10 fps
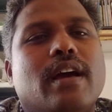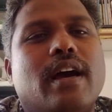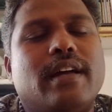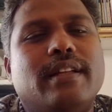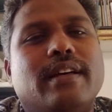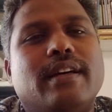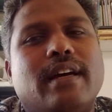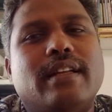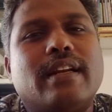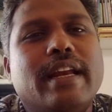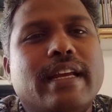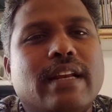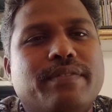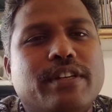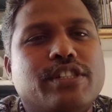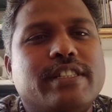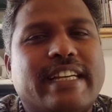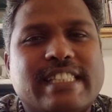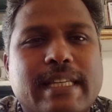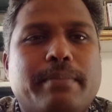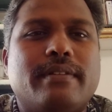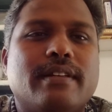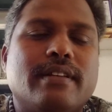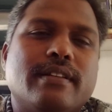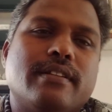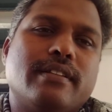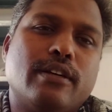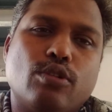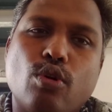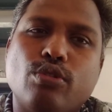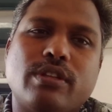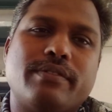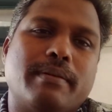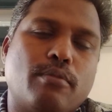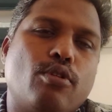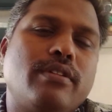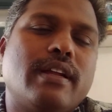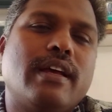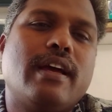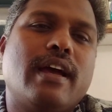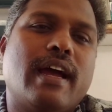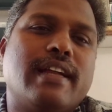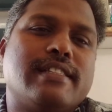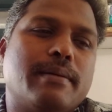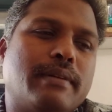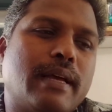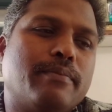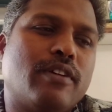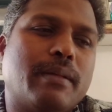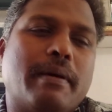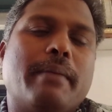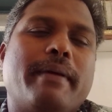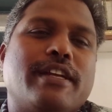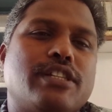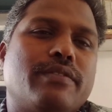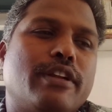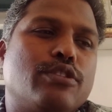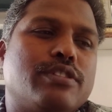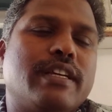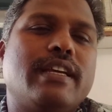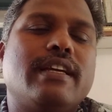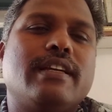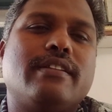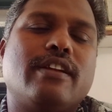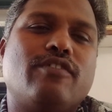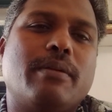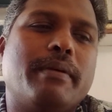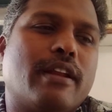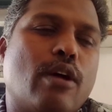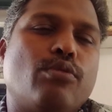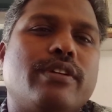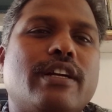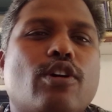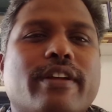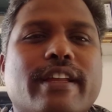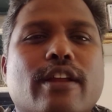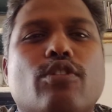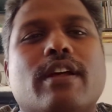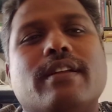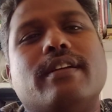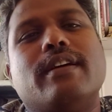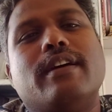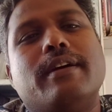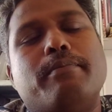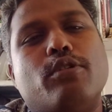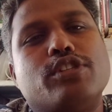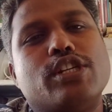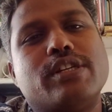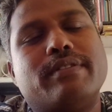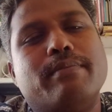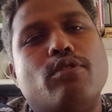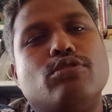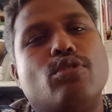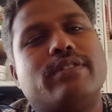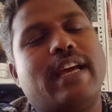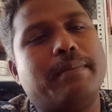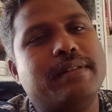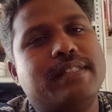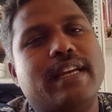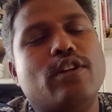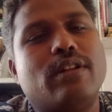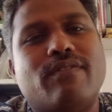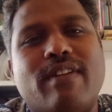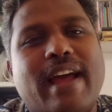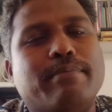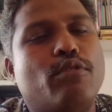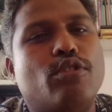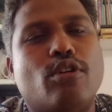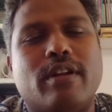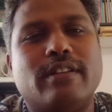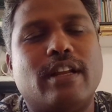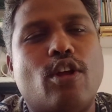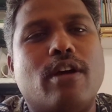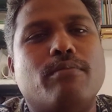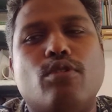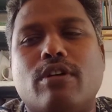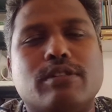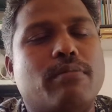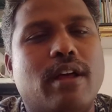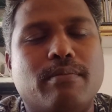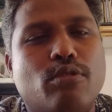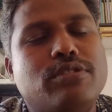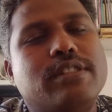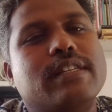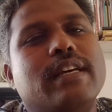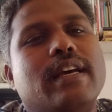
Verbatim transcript: other, other clinical features except the growth of the bone and sometime for the palpation when you see it, it will be rounded or irregular portions of the bone growth can be seen on the flat bone or in the long bone or small bones